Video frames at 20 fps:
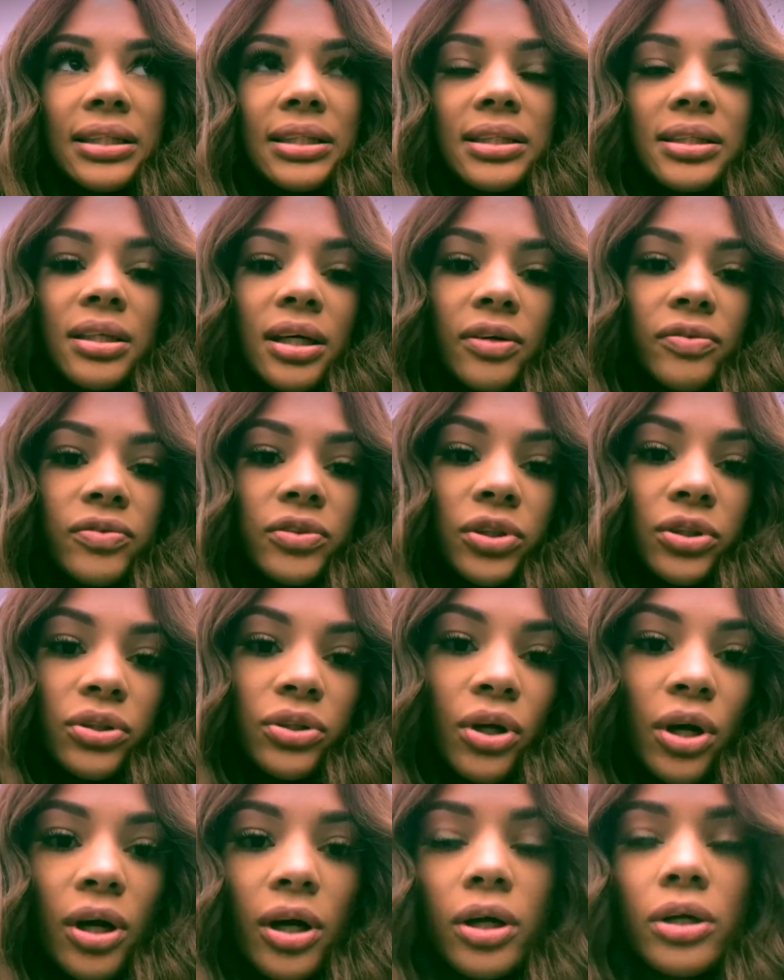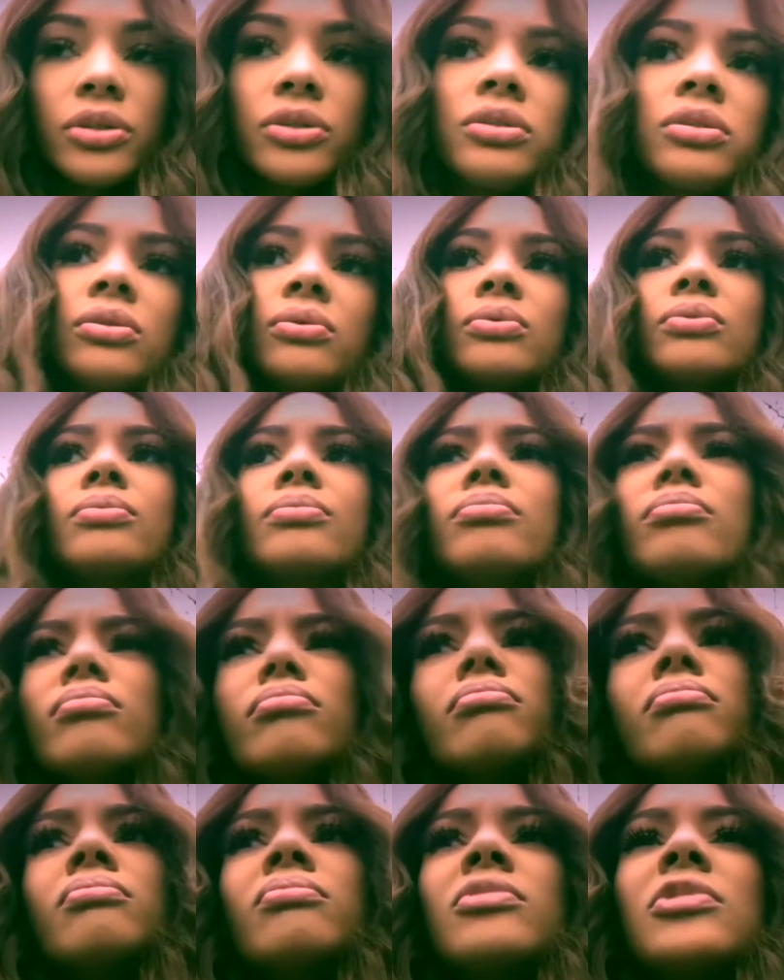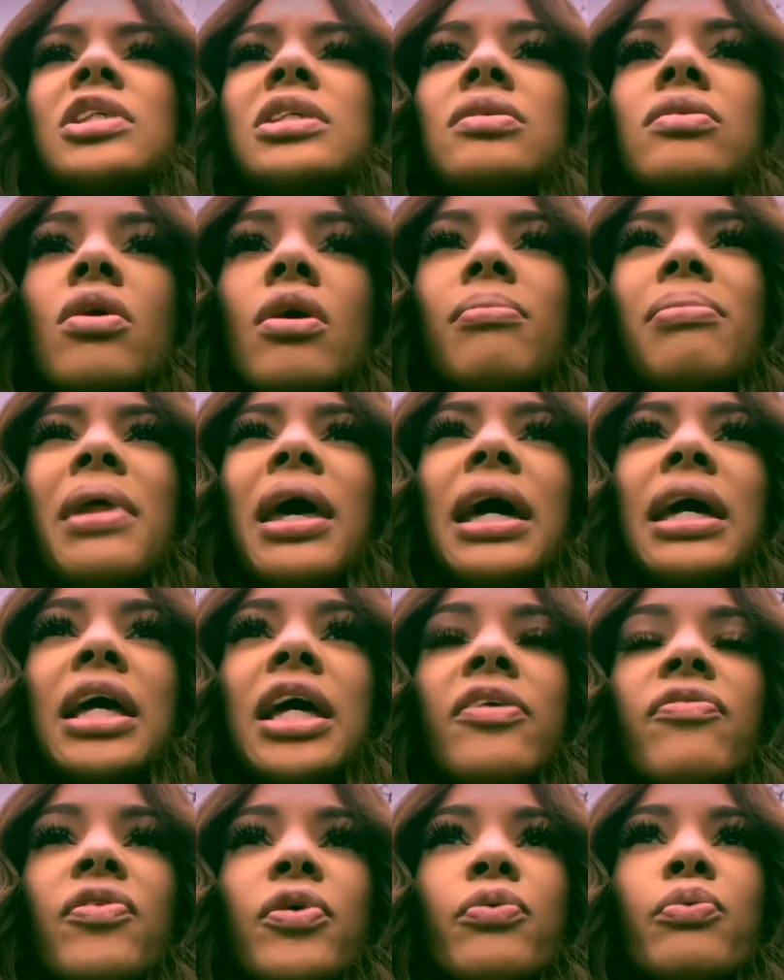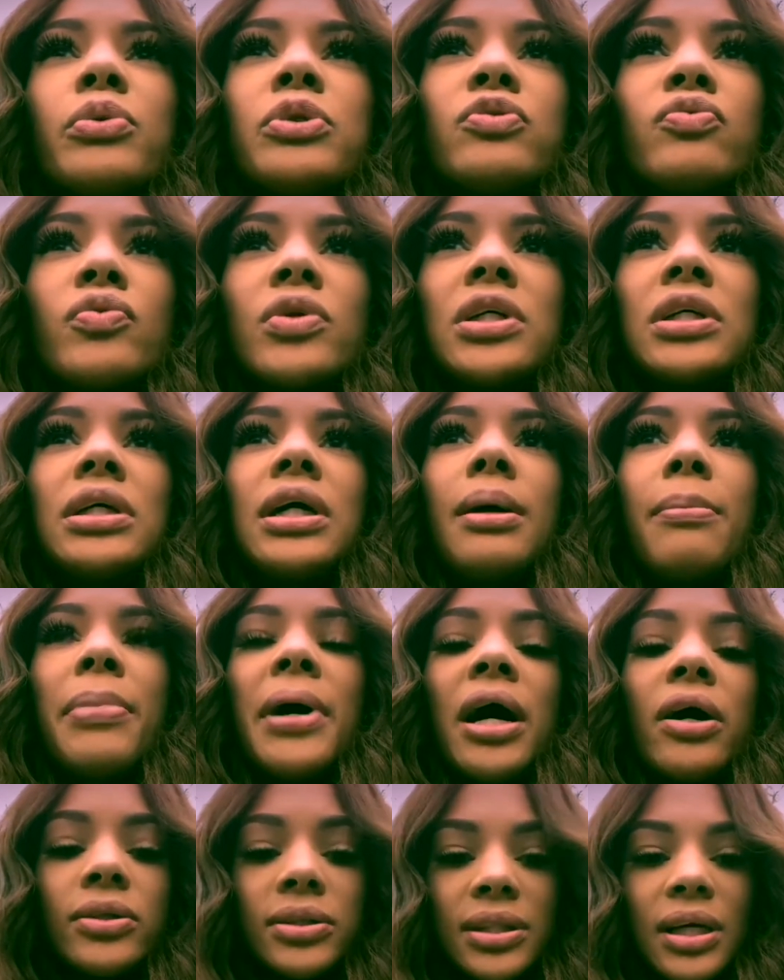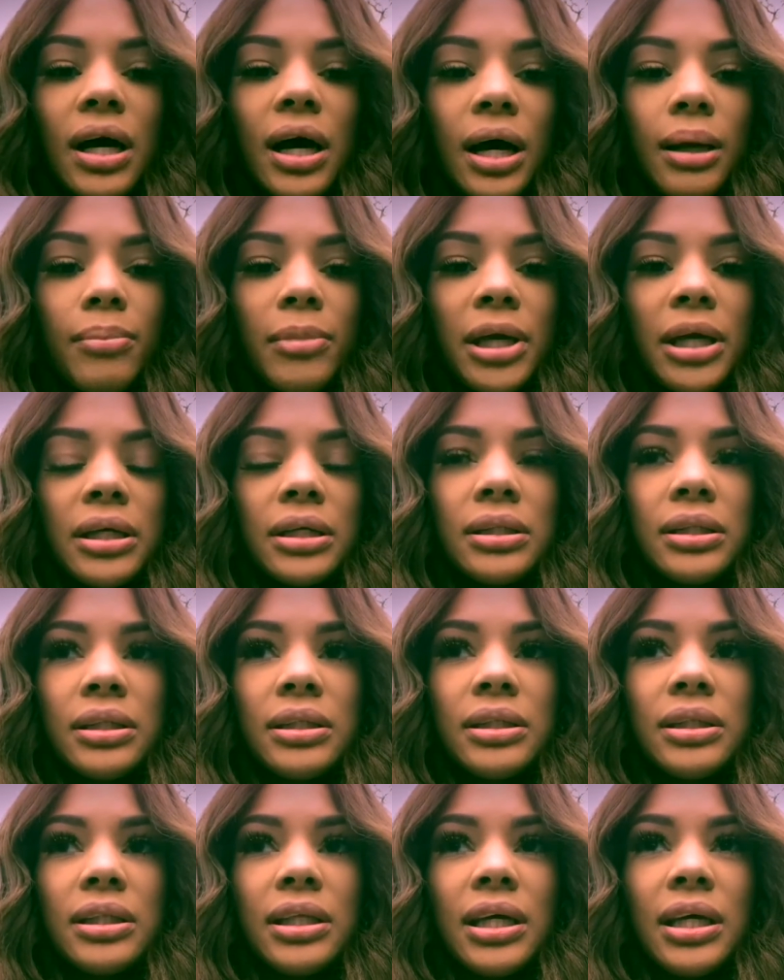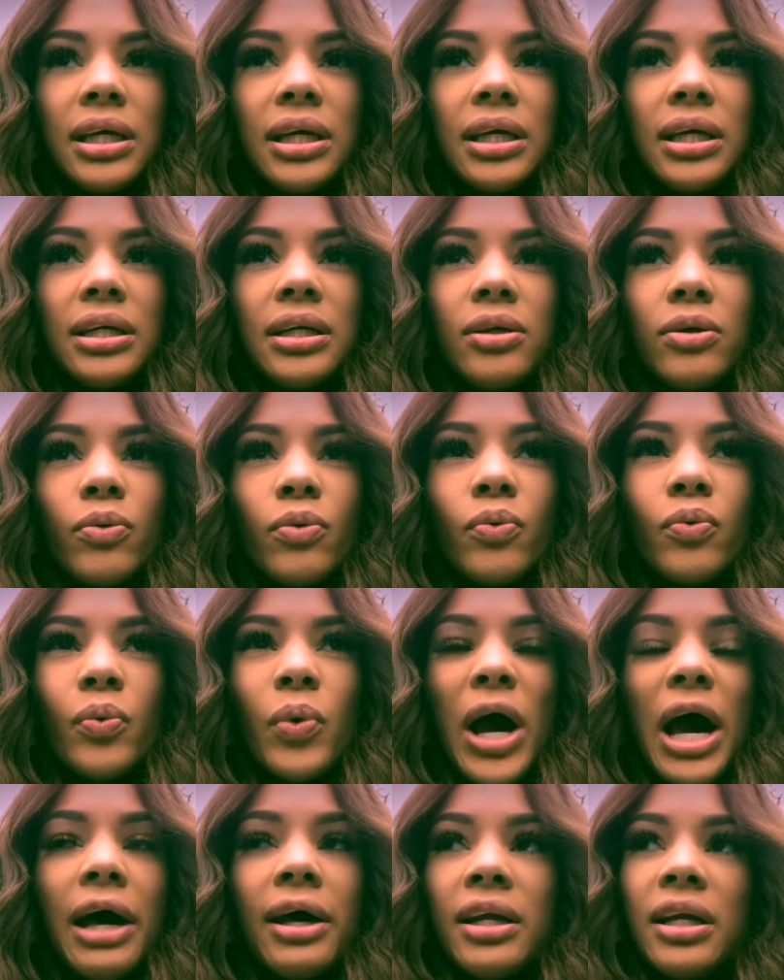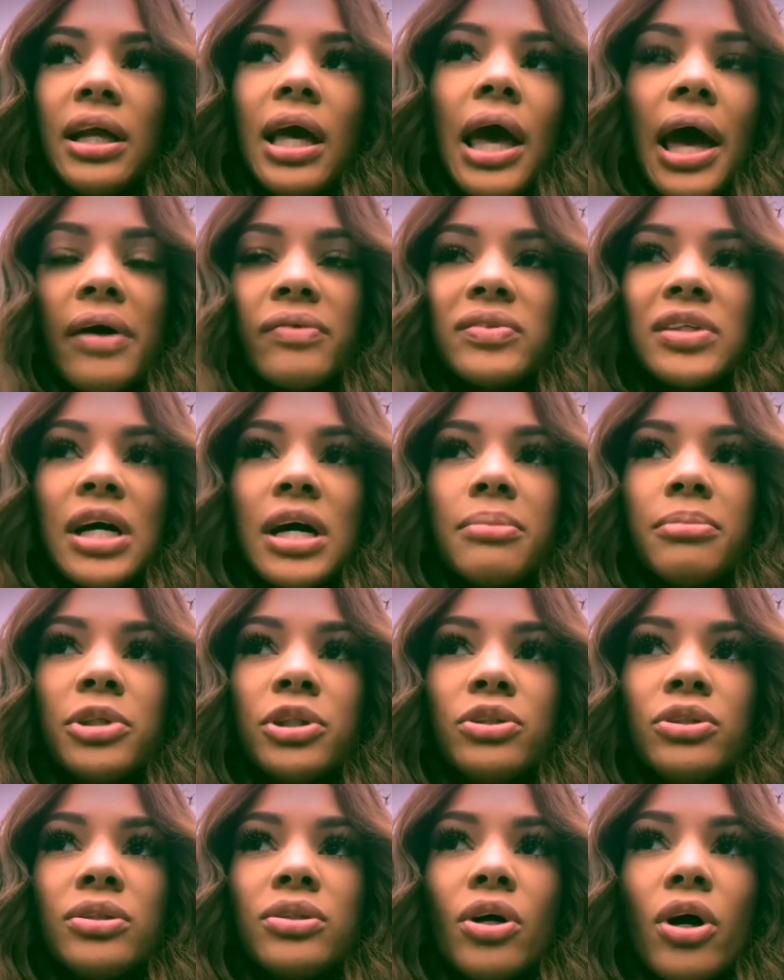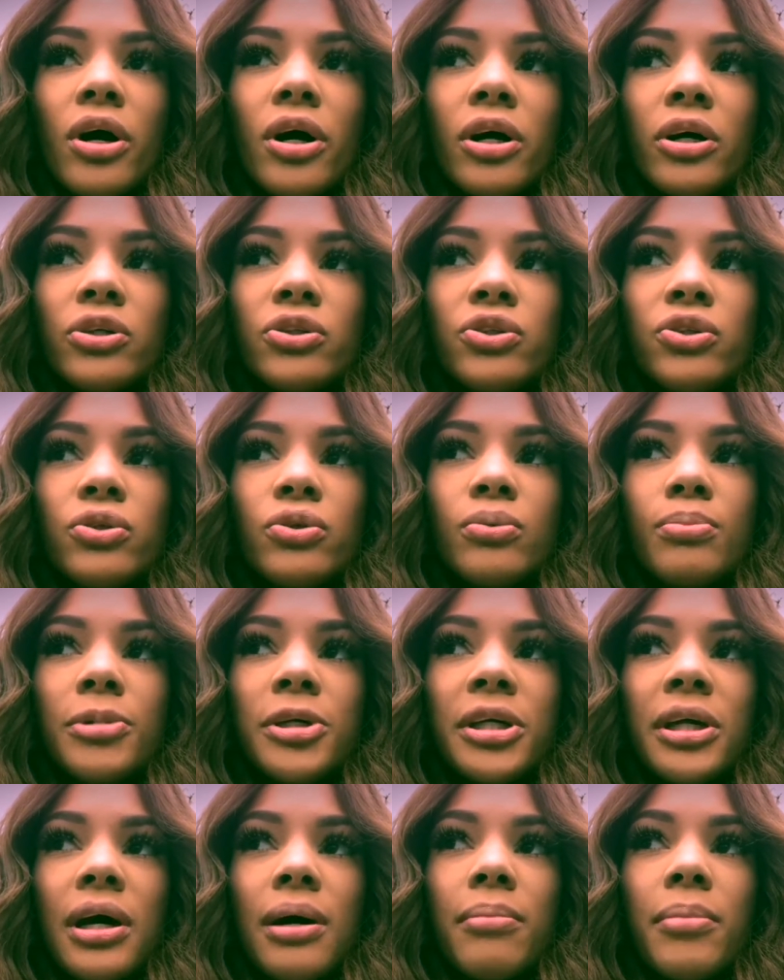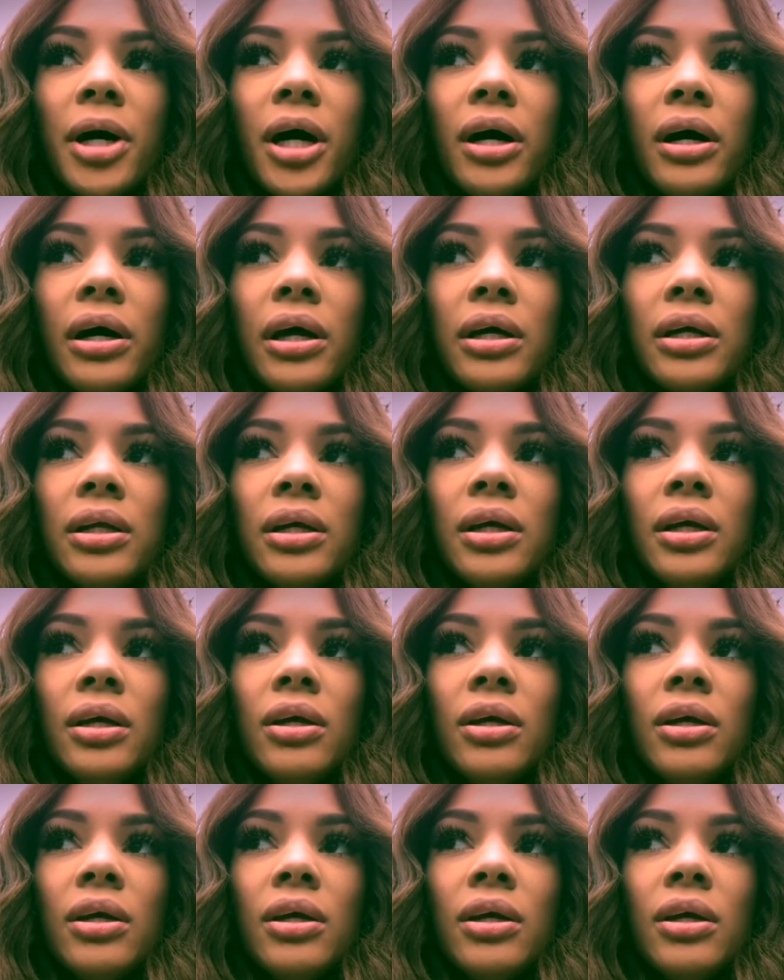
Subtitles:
stuff to start her shoot. So I'm like, if it was really about timing, then how did they have time to start her shoot but not mine?